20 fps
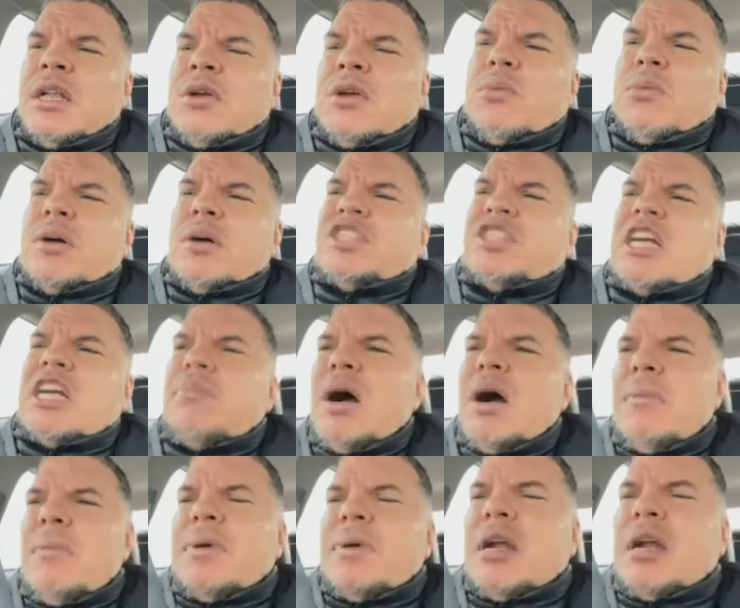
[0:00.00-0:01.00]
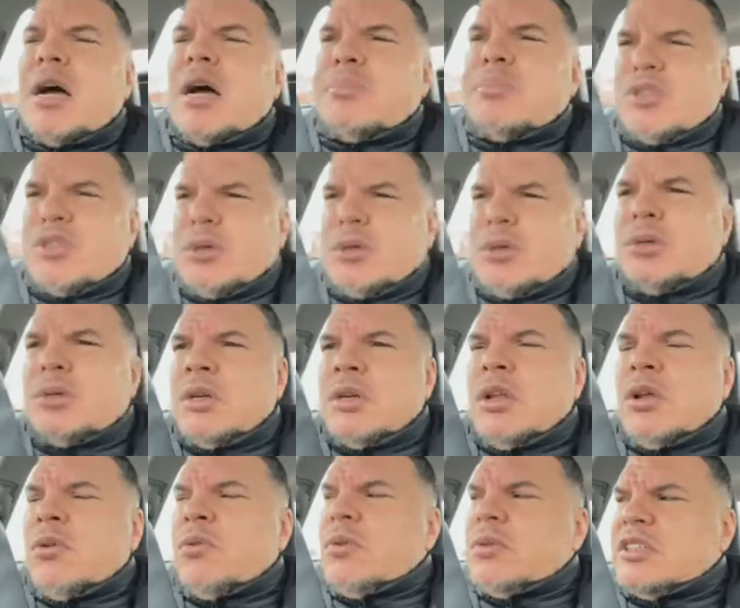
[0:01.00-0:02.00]
When Sheikh Muhammad Abdul
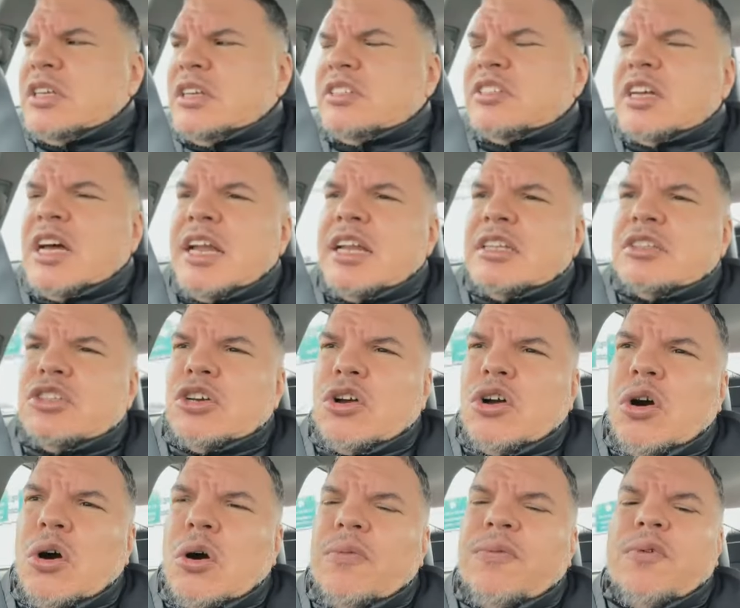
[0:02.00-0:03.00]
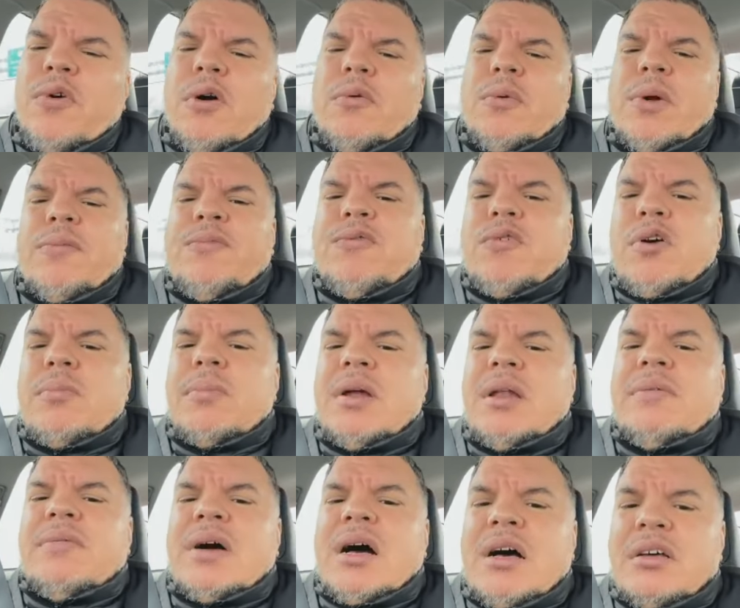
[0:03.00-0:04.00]
decided to call for a reform
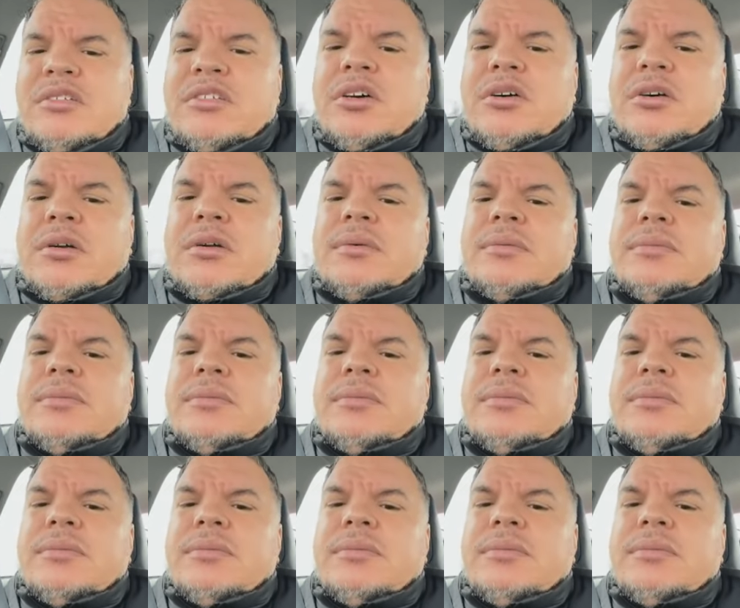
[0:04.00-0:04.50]
of Azhar,